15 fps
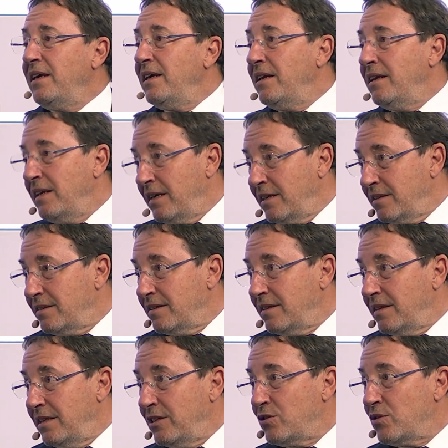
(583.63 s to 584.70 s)
linked,
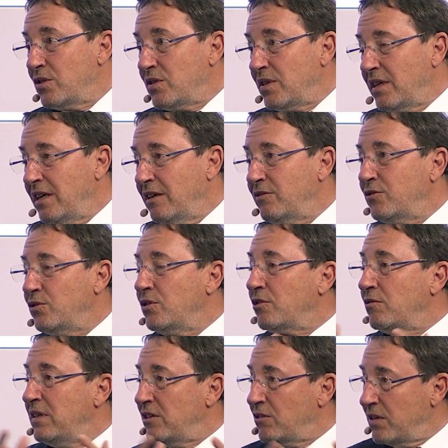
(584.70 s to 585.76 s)
interesting enough, to the
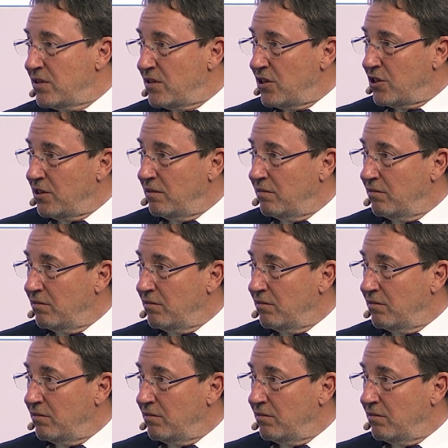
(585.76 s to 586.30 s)
green transition,